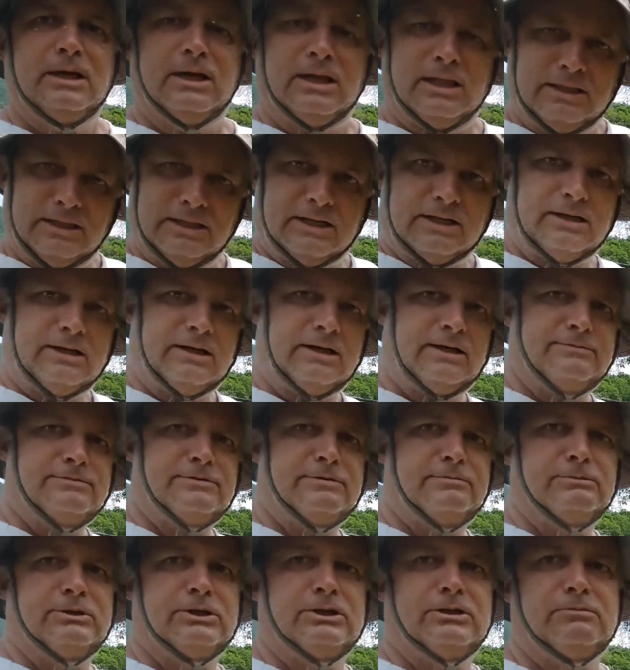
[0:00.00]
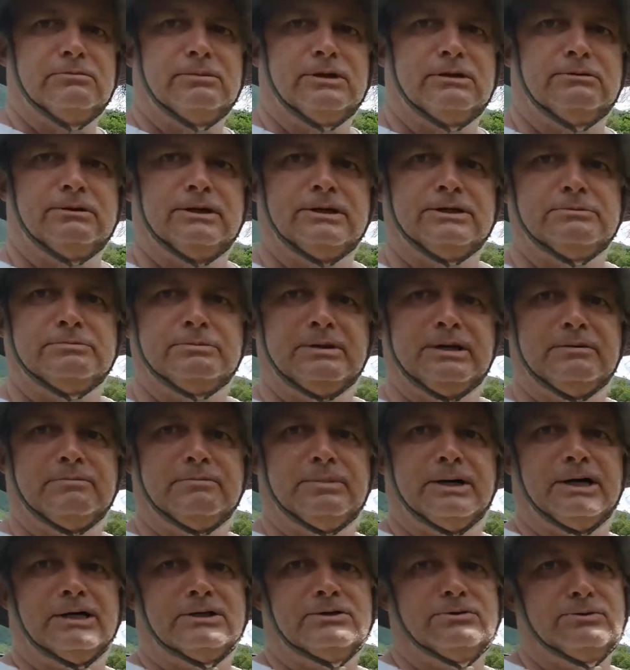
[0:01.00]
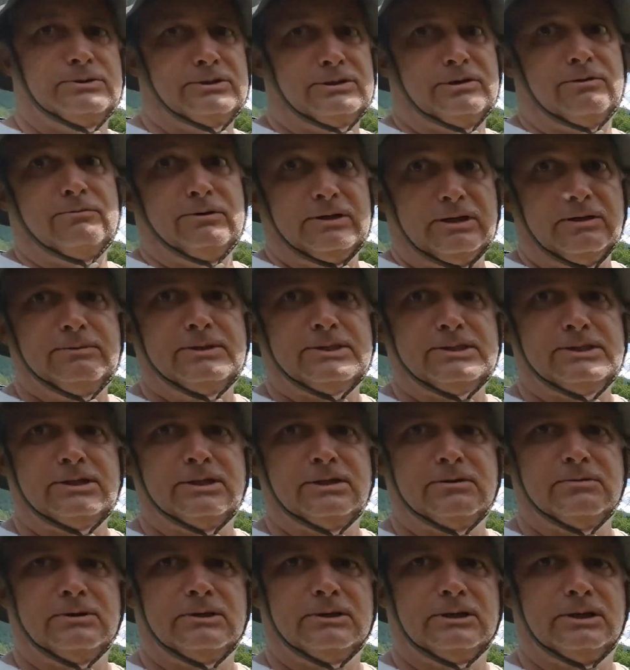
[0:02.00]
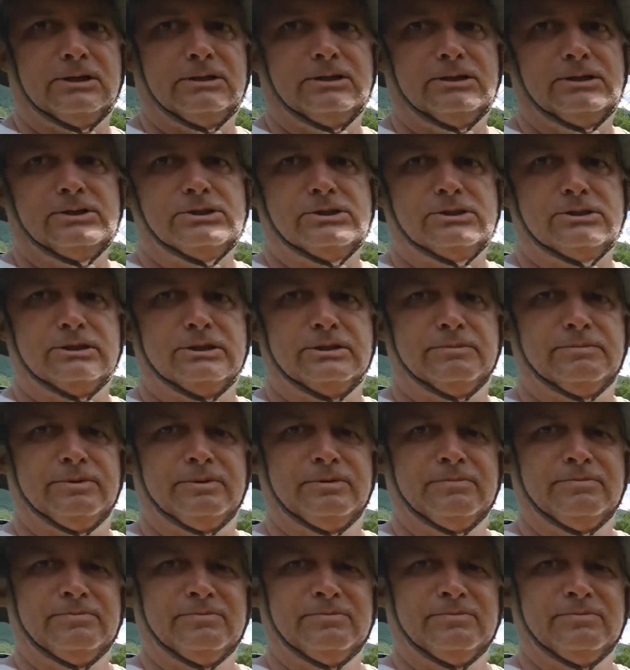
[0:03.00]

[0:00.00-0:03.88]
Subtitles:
and then I'll have some dirt in my raised bed box, which I really wasn't going to work on this trip.